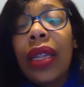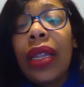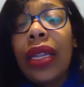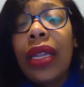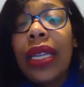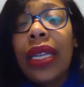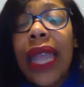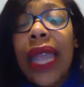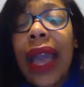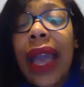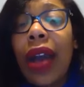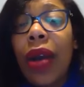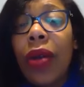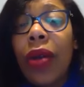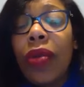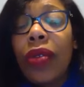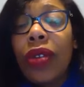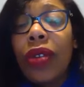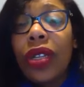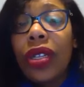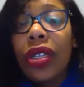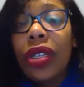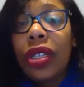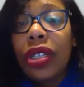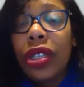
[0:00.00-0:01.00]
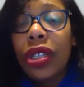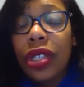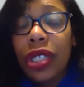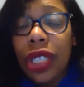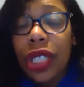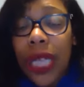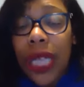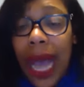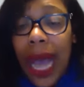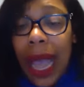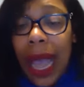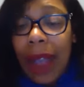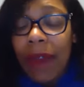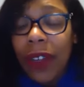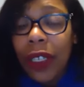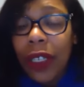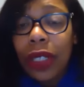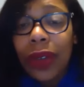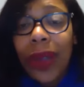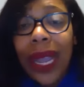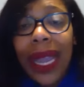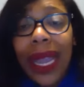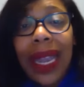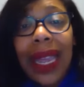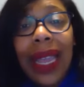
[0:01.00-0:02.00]
Now, time for
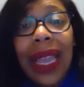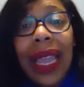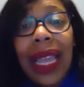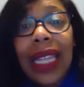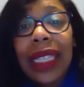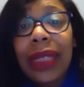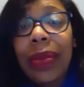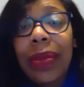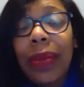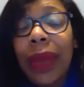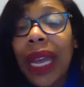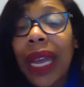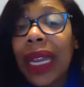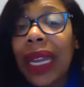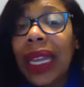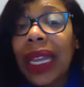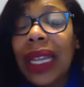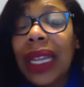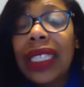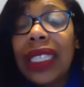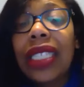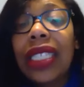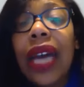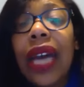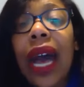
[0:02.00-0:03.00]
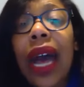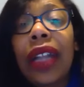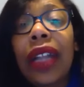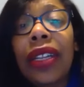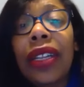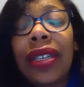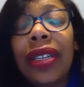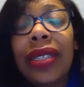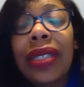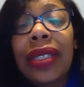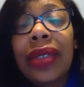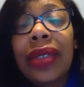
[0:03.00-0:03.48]
training is money, is dollars.